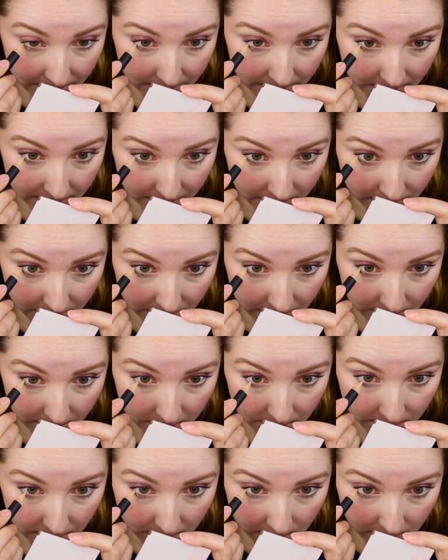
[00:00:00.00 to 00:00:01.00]

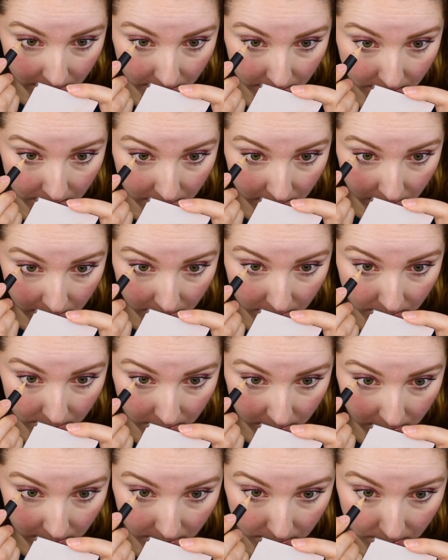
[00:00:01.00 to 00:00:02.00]

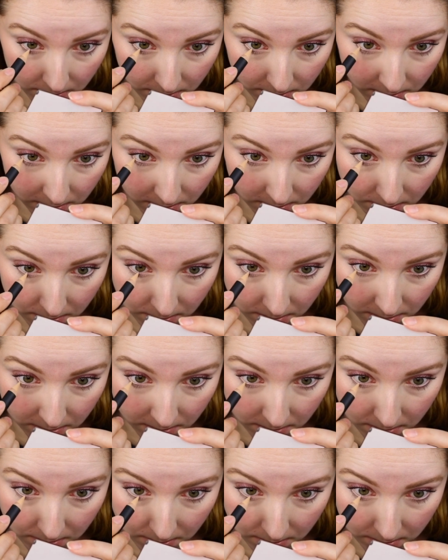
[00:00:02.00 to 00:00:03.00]

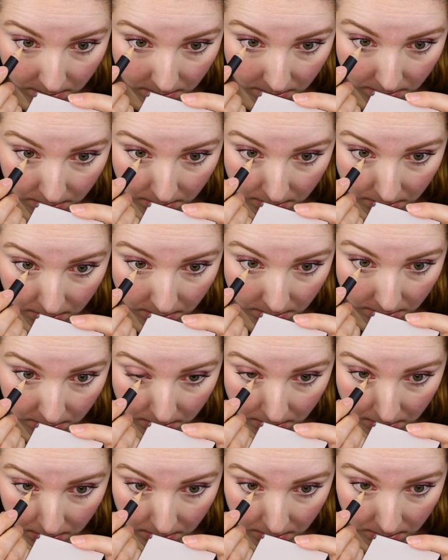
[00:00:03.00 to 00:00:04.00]

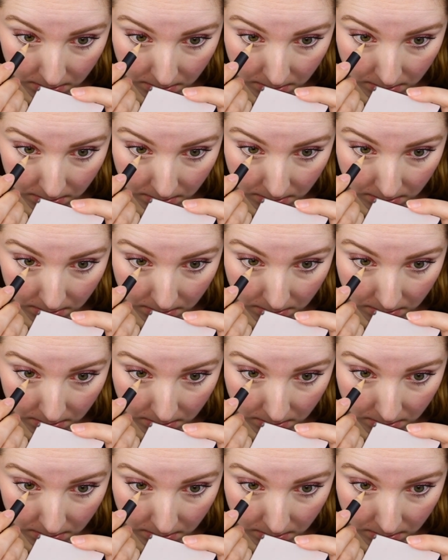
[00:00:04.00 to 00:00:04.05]
(silence)